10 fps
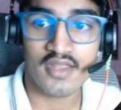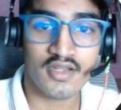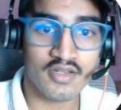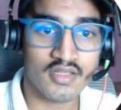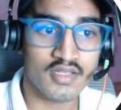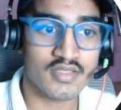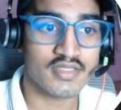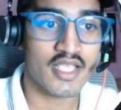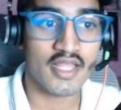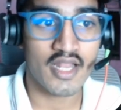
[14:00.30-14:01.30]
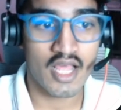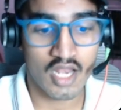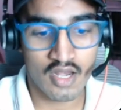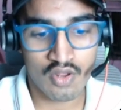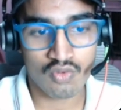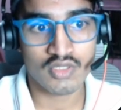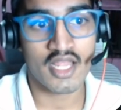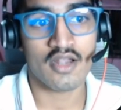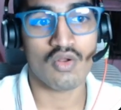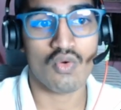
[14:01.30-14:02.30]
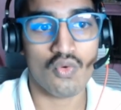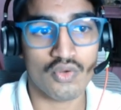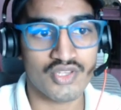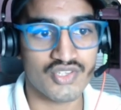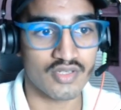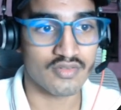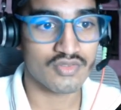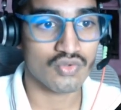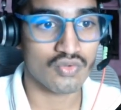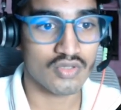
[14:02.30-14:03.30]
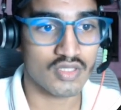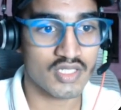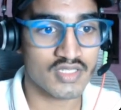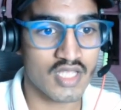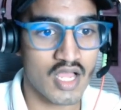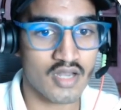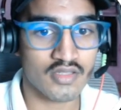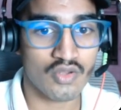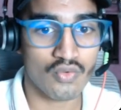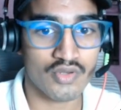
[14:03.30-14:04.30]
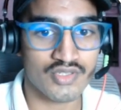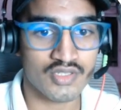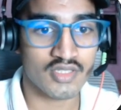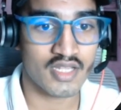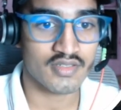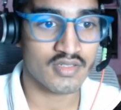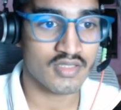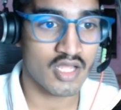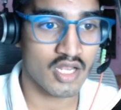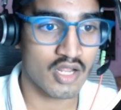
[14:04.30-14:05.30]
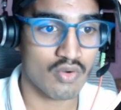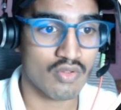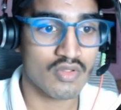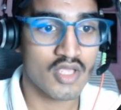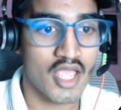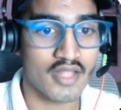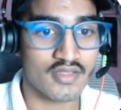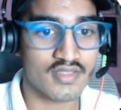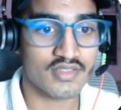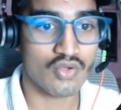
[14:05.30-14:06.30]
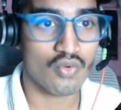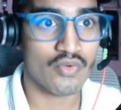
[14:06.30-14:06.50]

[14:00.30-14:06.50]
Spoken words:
edit this and allow that origin. So these are the origin that is allowed, and this is the